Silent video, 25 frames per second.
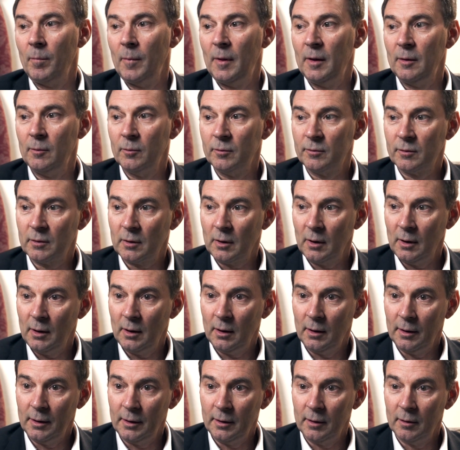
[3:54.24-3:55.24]
He was
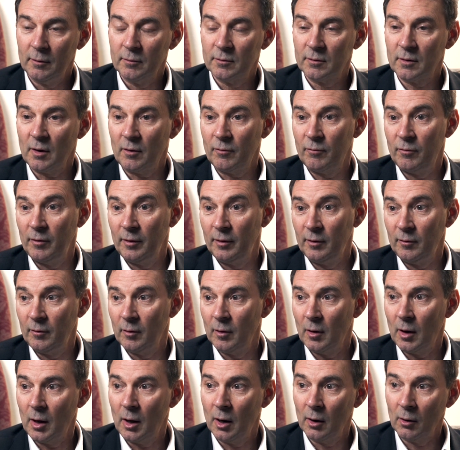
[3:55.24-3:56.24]
clearly
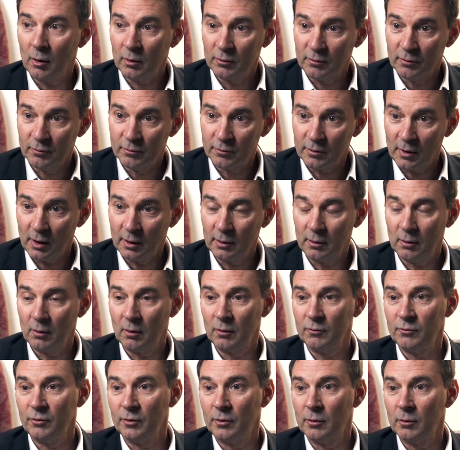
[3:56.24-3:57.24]
suffering a lot of
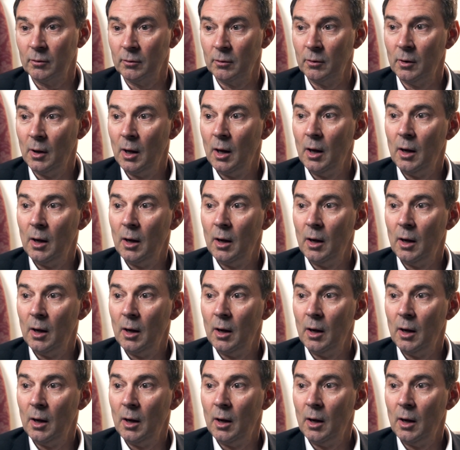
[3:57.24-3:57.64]
psychological